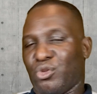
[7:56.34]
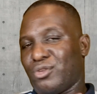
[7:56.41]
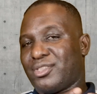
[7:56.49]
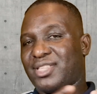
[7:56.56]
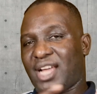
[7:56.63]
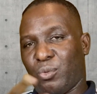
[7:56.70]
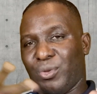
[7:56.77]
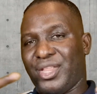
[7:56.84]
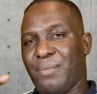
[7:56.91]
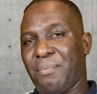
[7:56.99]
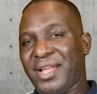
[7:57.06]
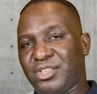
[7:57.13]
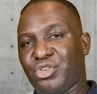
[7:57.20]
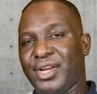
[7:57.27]
not start with the
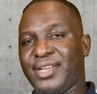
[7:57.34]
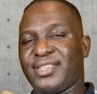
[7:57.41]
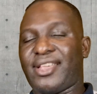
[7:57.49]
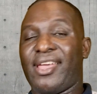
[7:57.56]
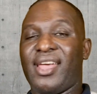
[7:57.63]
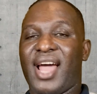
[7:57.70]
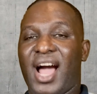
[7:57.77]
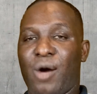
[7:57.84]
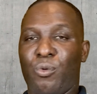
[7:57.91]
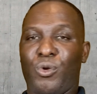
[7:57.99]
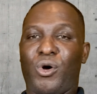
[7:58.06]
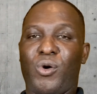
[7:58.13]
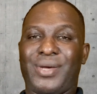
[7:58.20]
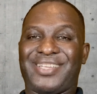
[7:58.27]
matrix. I
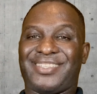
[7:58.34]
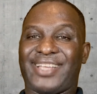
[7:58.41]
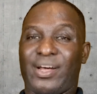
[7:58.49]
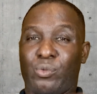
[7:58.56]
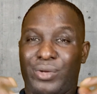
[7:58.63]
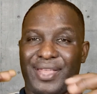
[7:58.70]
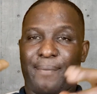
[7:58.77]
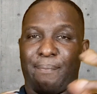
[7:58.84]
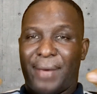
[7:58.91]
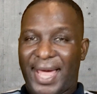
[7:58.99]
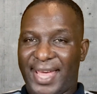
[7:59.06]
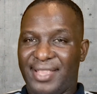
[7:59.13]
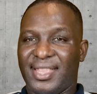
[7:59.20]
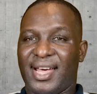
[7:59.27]
will always start with the
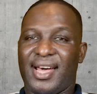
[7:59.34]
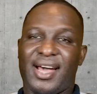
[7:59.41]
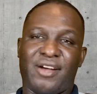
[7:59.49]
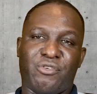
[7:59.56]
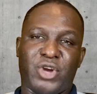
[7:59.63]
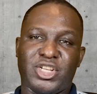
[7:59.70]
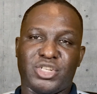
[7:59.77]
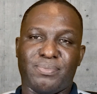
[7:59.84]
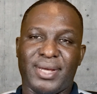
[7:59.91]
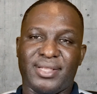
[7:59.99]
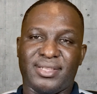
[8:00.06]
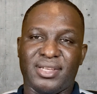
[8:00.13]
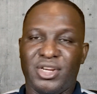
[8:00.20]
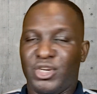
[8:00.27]
binder
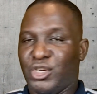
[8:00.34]
arrangement.